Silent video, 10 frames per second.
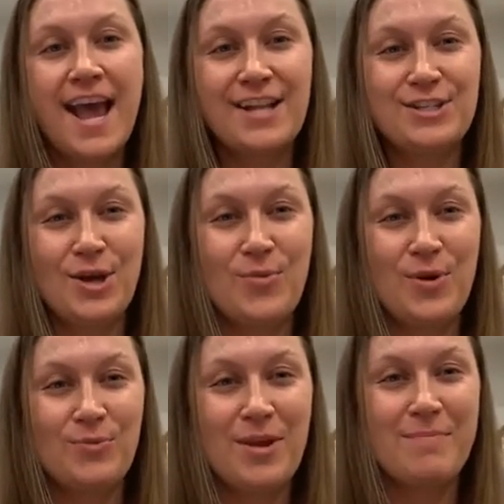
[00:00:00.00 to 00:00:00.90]
And so
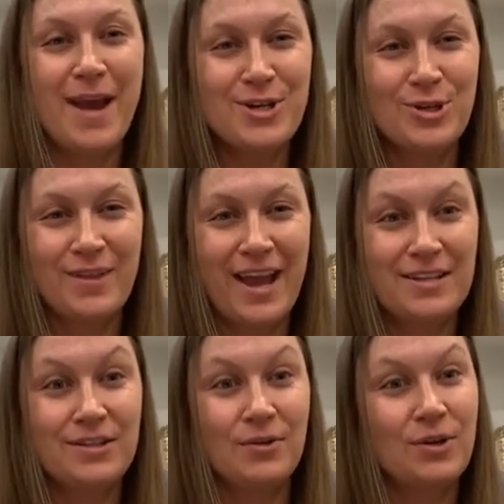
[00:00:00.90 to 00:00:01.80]
when we measure
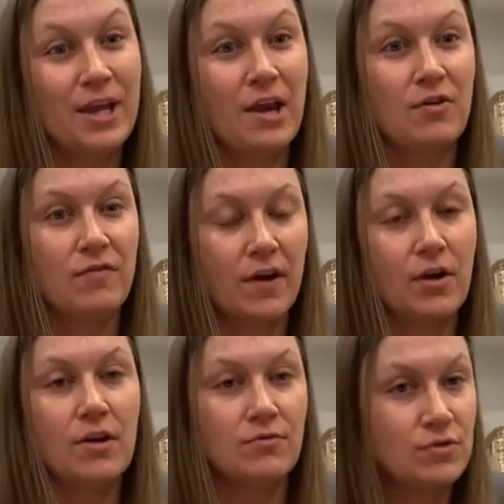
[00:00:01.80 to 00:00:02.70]
that to look at
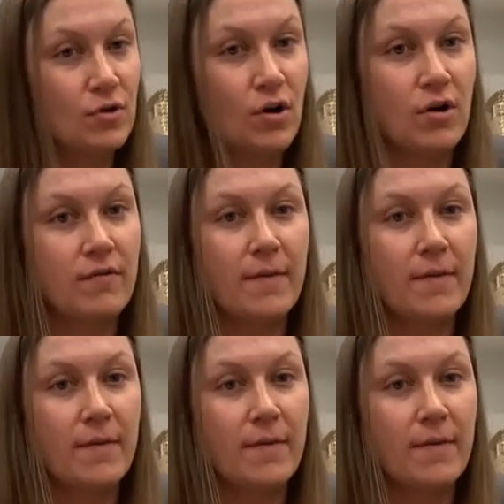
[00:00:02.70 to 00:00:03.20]
ovarian reserve,